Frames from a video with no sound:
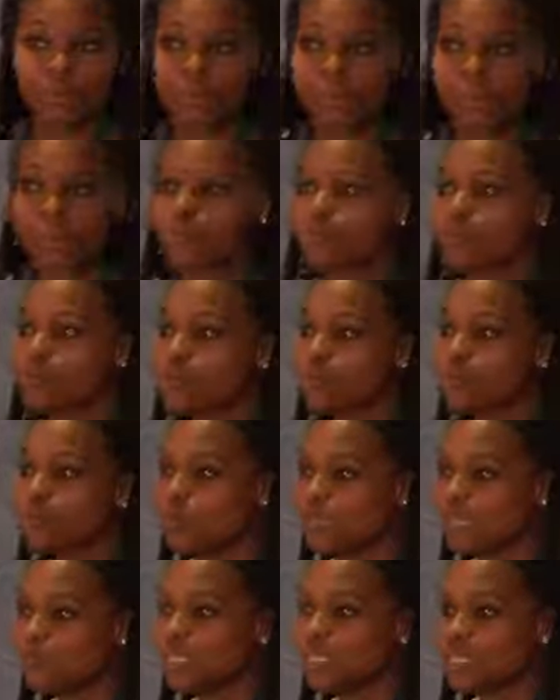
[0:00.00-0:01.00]
when you go to
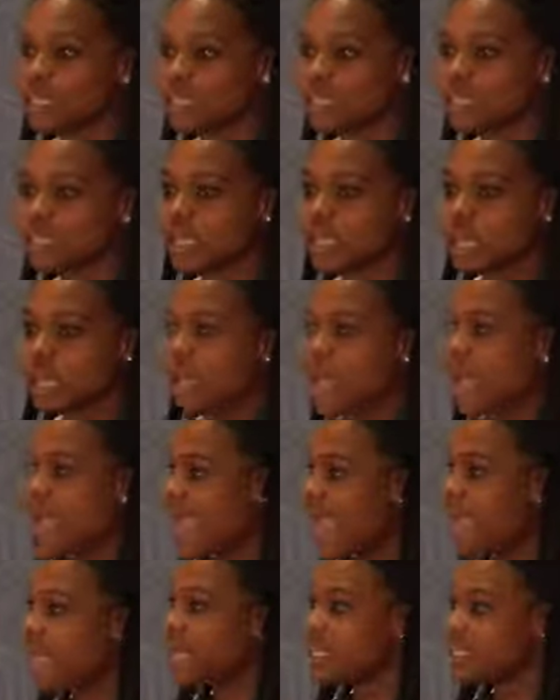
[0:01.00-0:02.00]
websites,
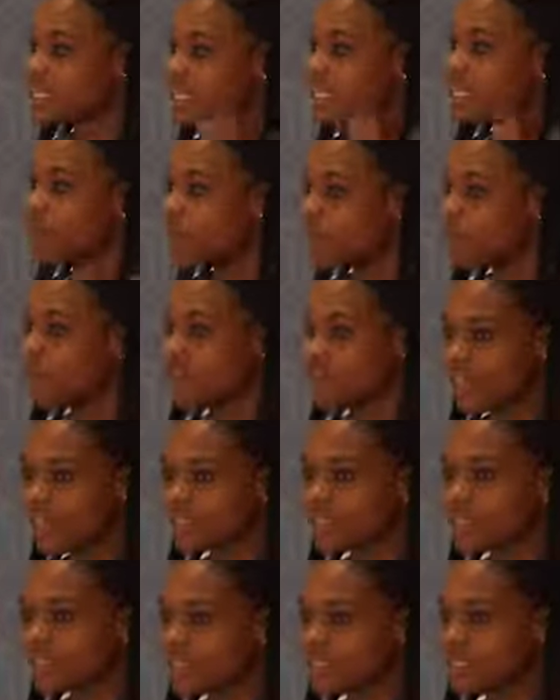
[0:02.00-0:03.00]
ads of
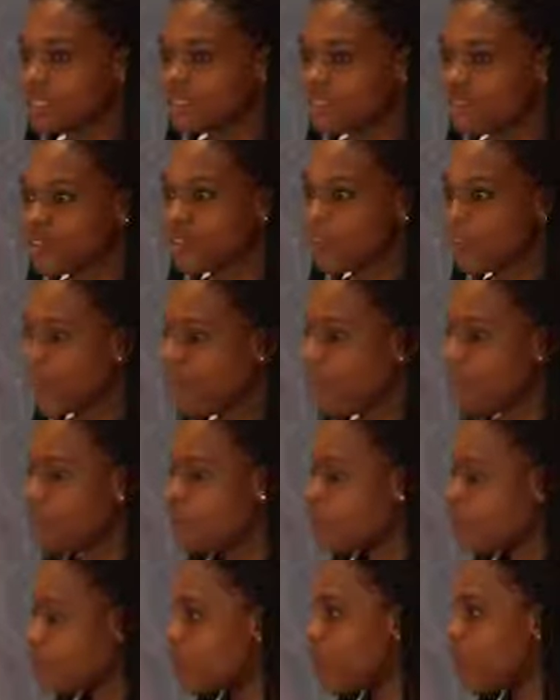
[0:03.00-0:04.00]
that specific brand
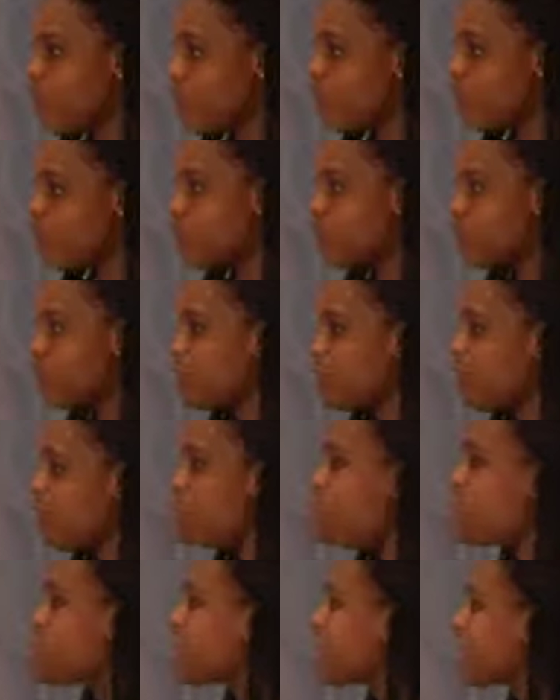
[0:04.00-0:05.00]
will come up. If
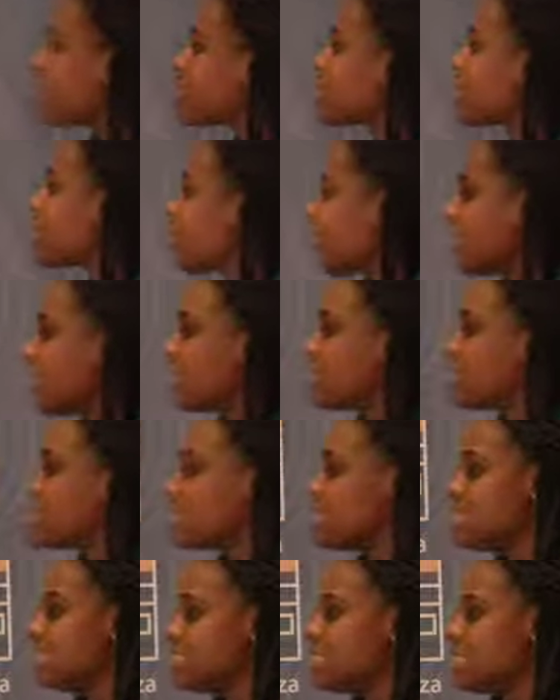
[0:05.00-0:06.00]
your medical aid
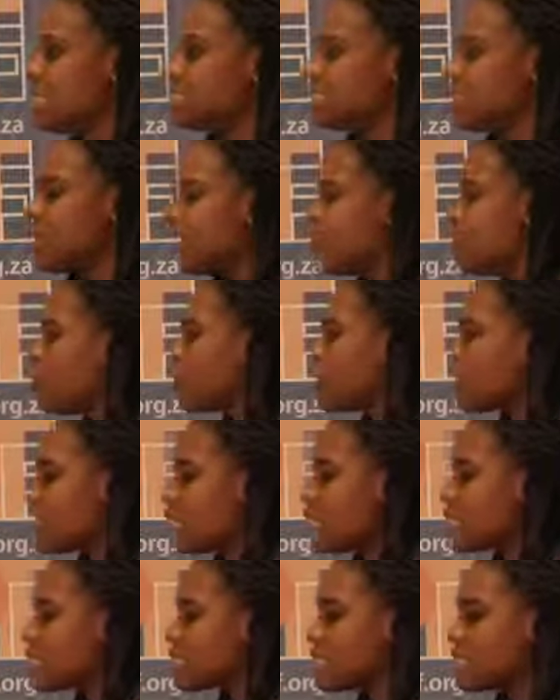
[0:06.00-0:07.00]
sees that you're
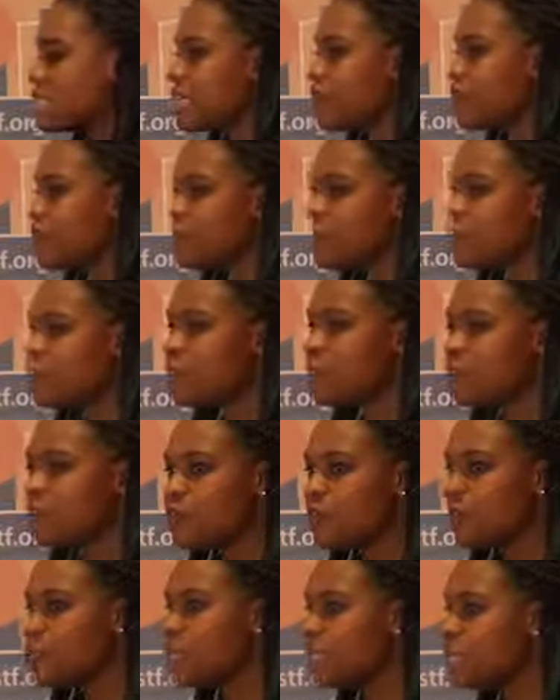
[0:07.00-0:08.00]
getting sick very
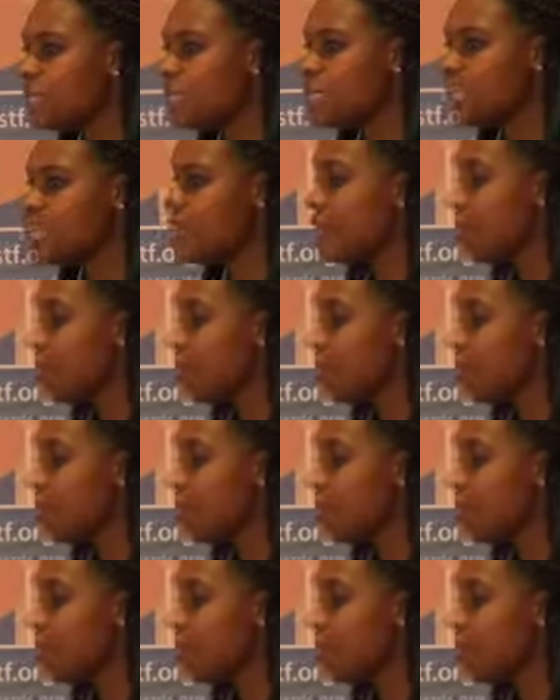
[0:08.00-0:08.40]
frequently